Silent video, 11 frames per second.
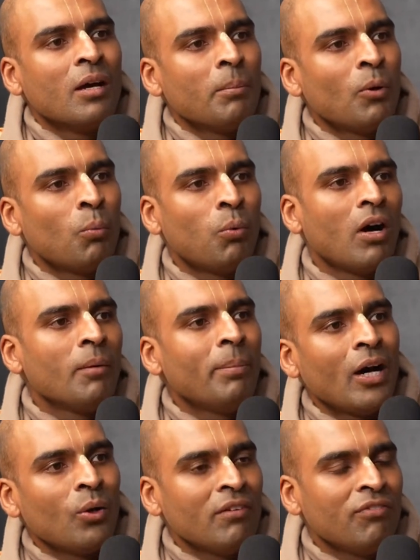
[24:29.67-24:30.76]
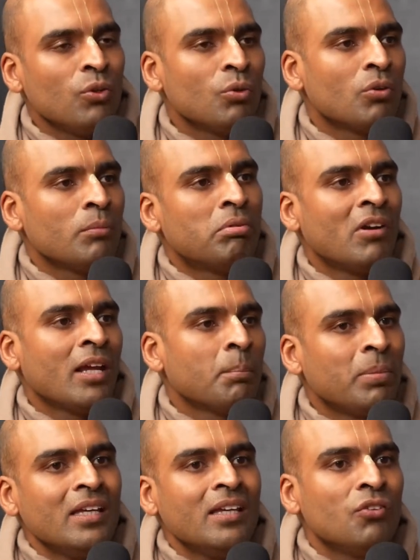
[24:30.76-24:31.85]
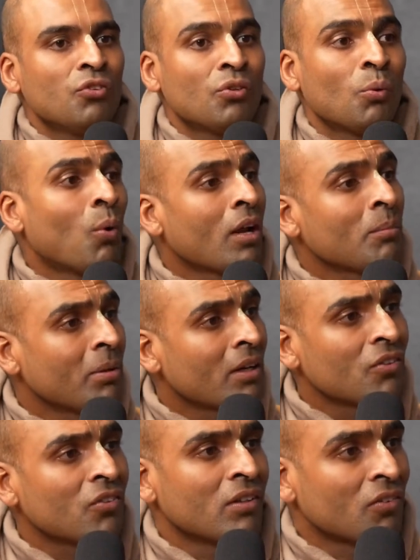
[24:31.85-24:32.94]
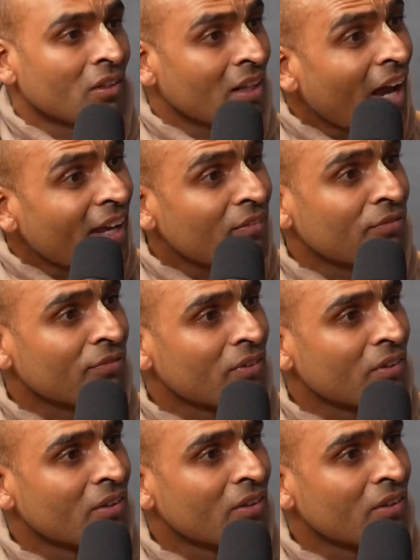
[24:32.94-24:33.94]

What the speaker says: But what about if you could bring peace to one person's life?